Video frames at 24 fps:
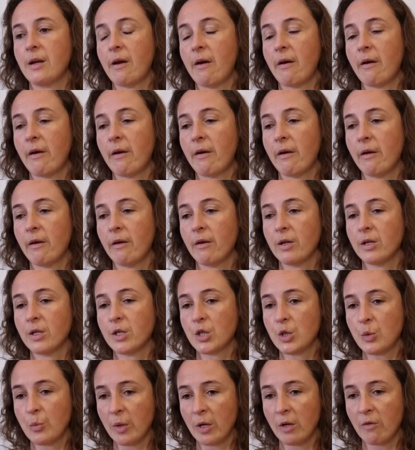
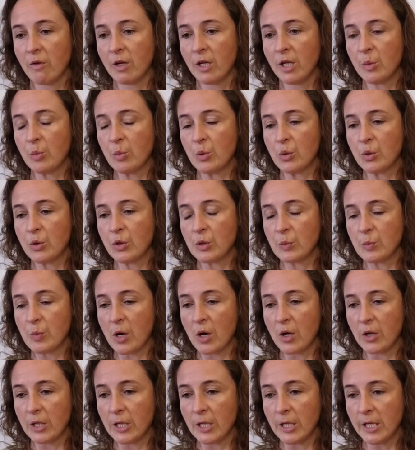to me really important as
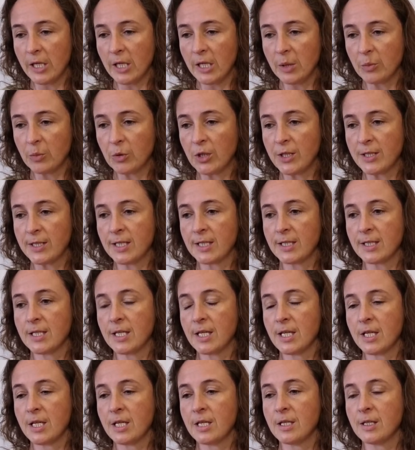part of the healing process
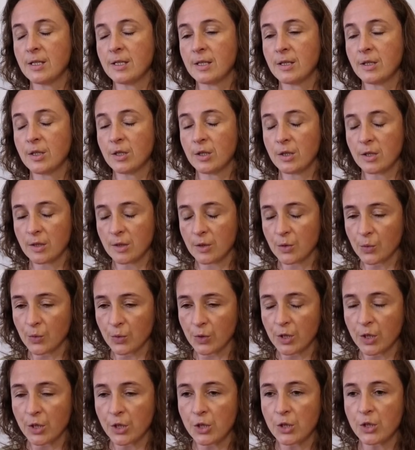is, and it's
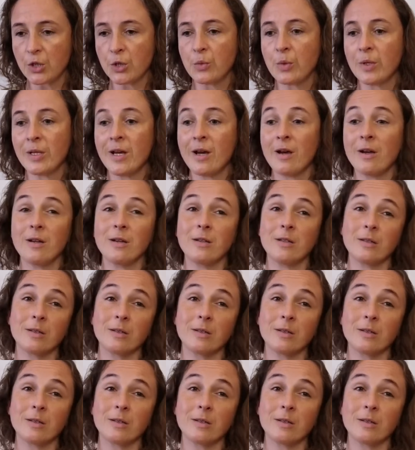also to do with that